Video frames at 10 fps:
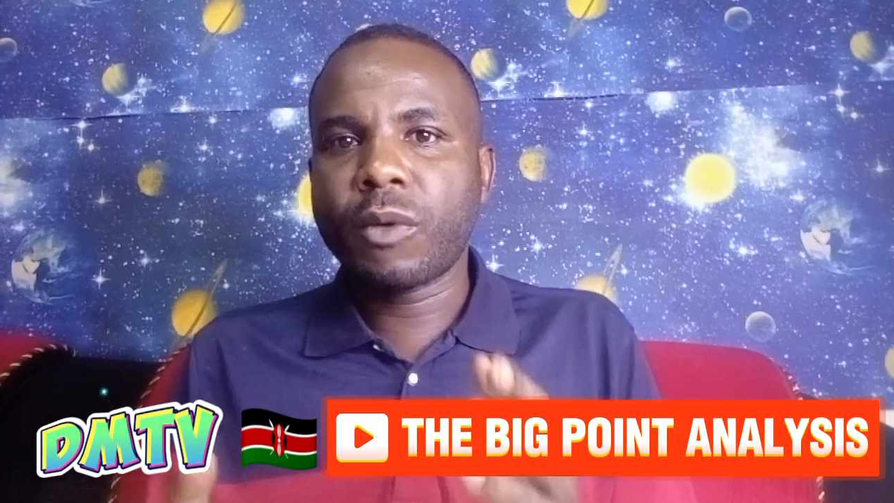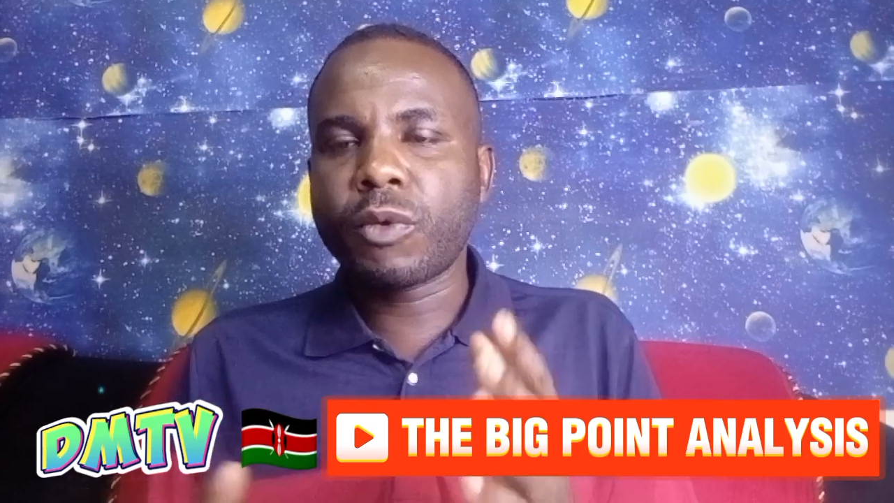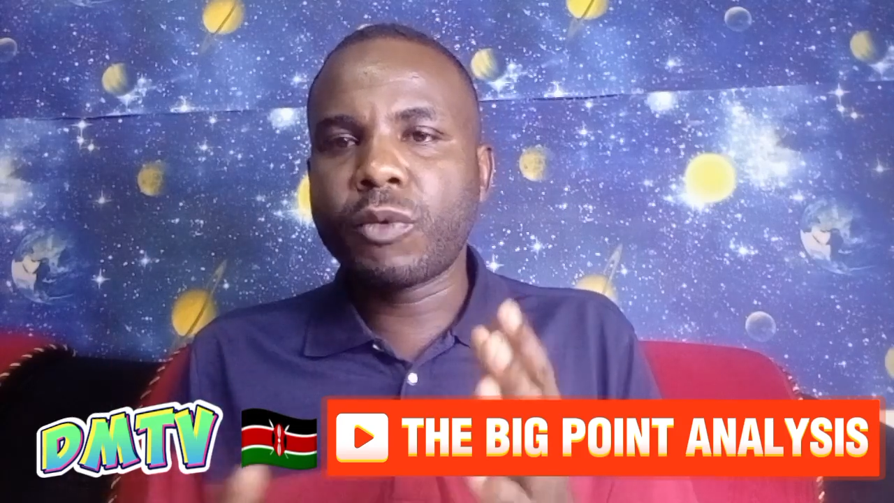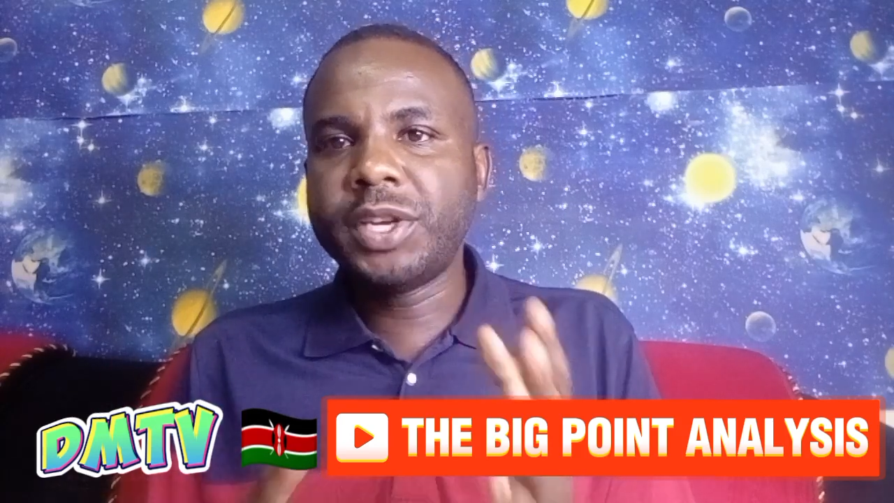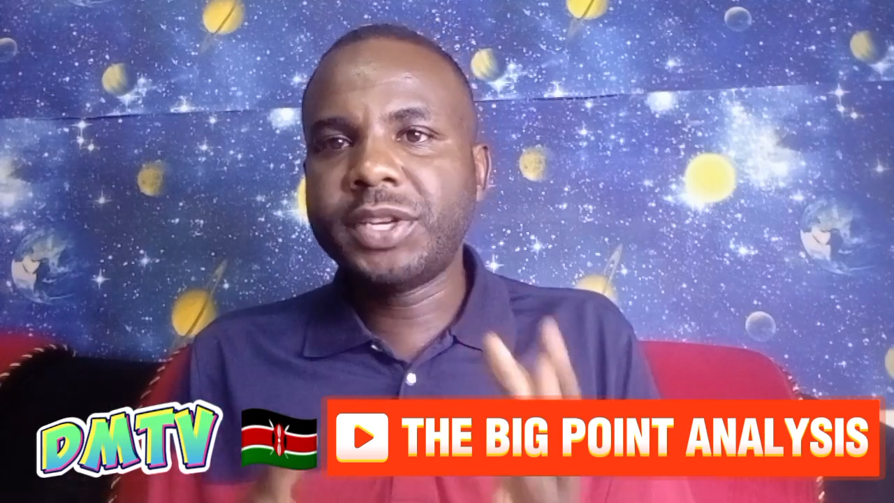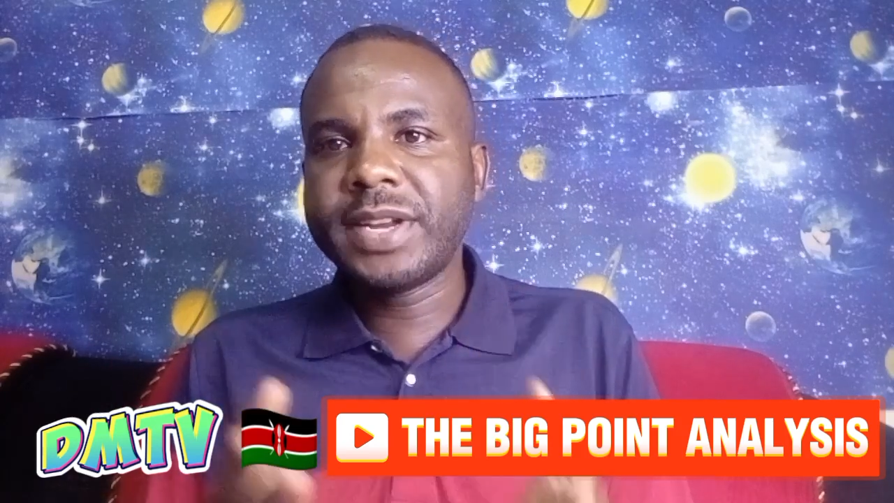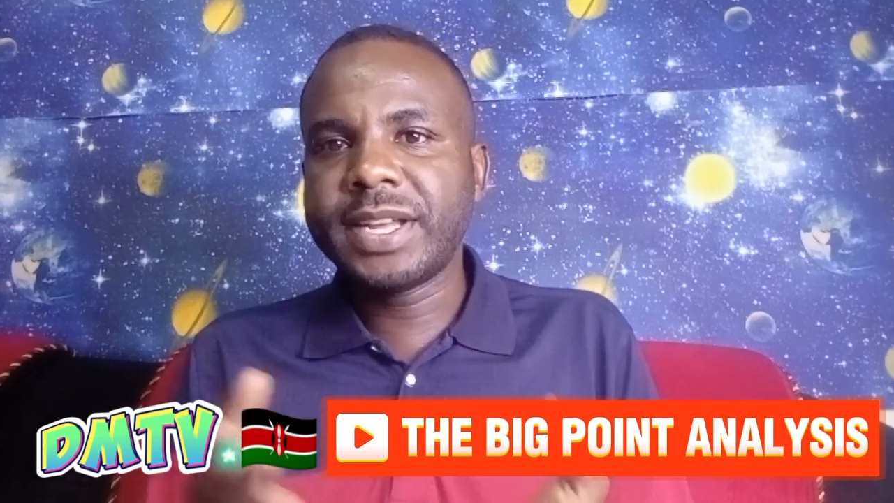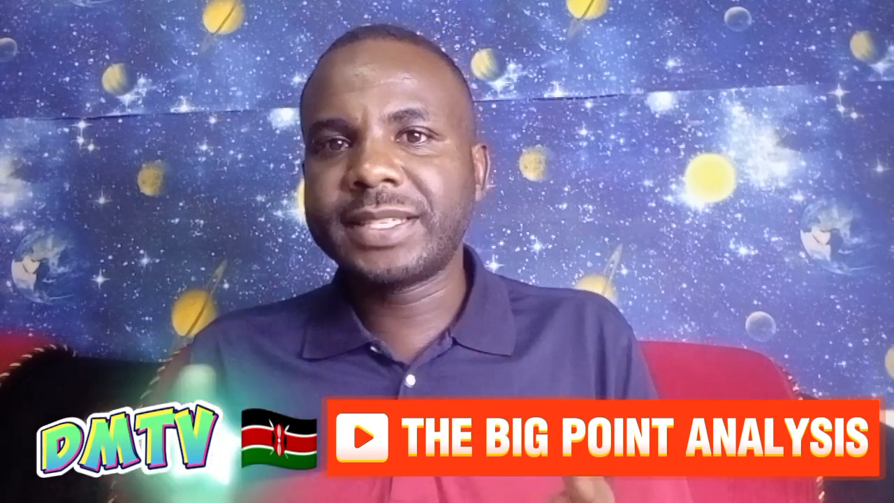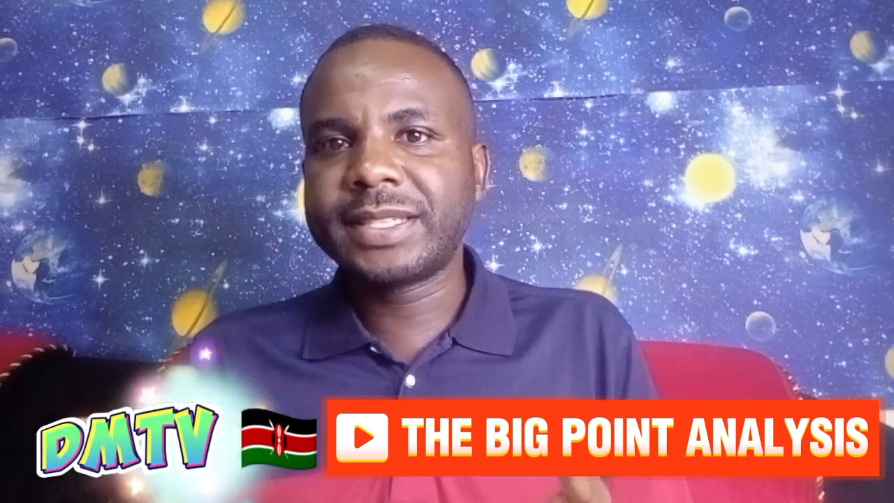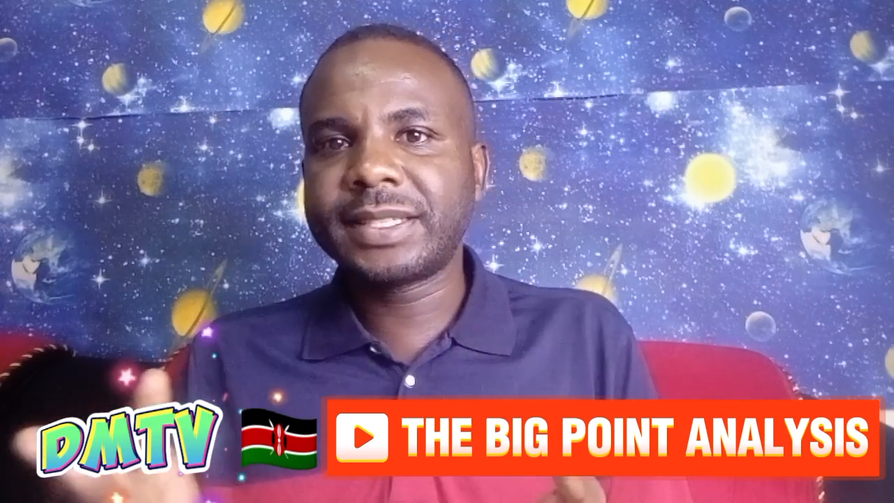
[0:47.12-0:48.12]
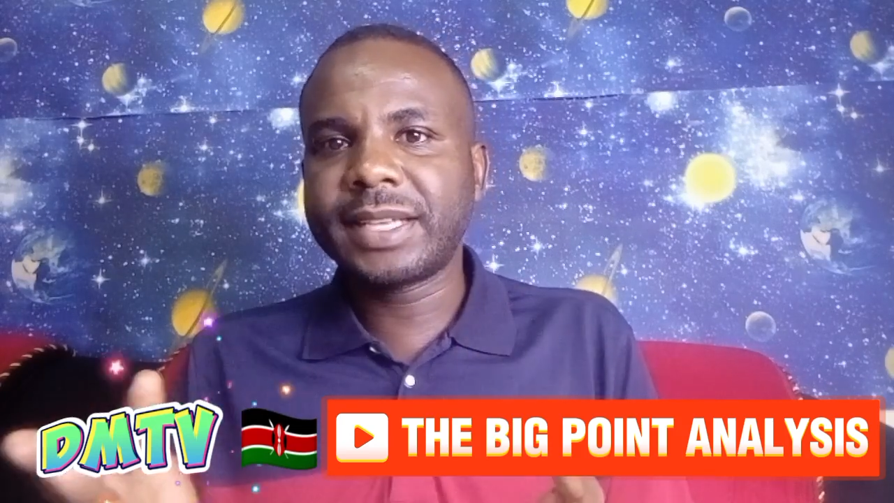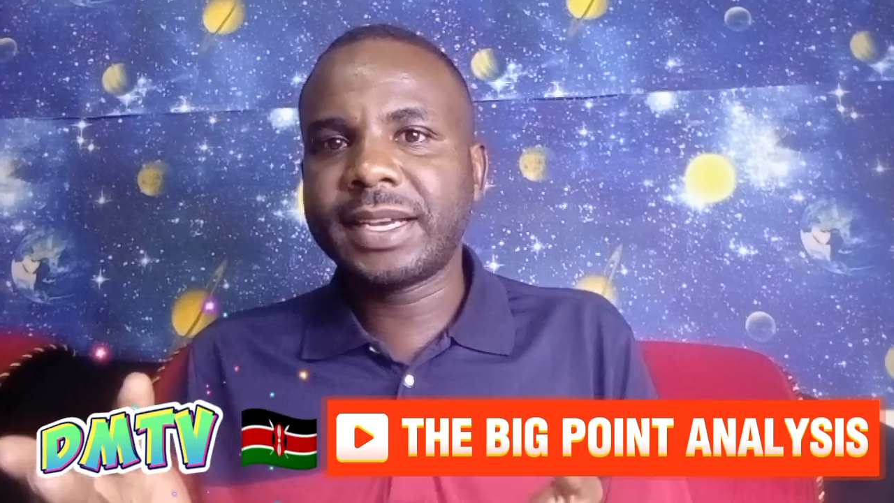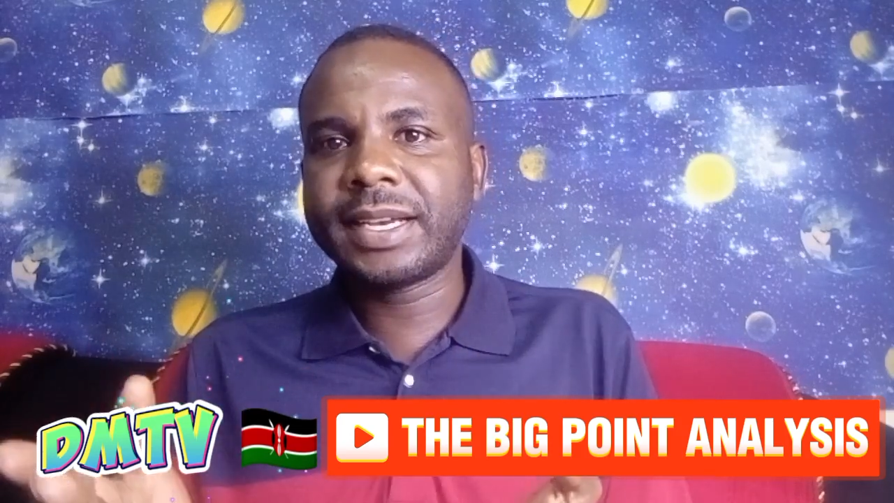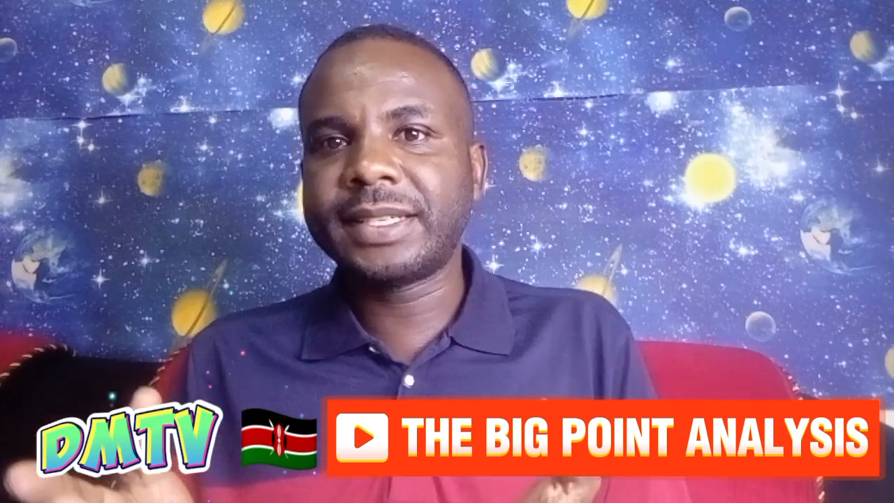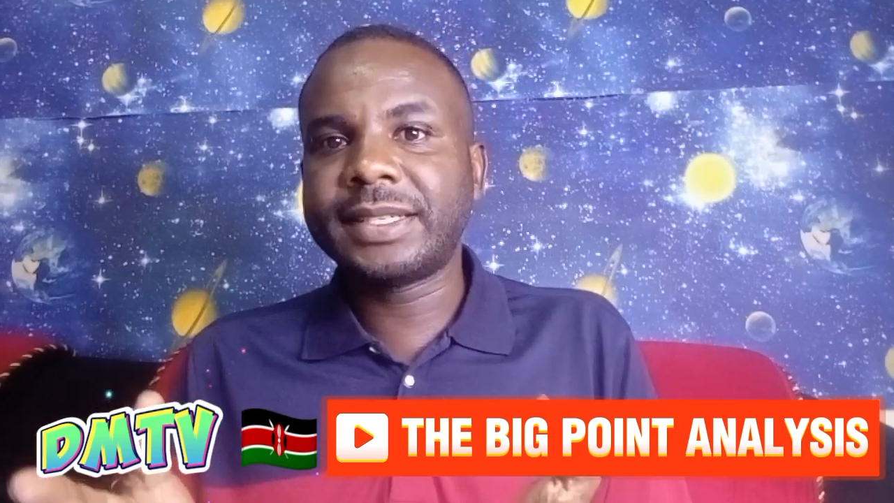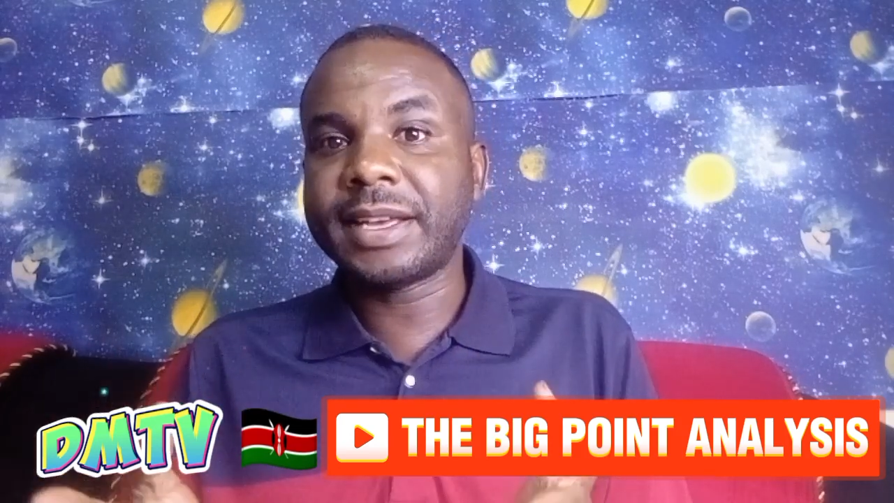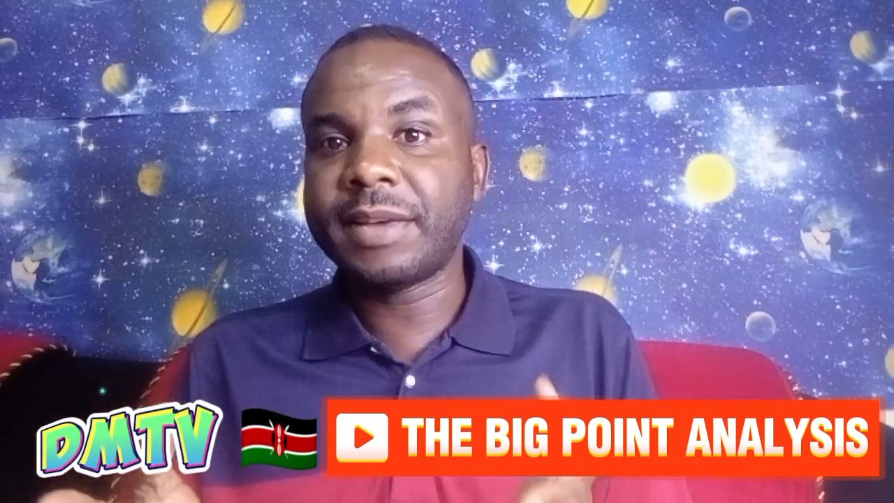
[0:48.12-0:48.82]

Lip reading: we witness the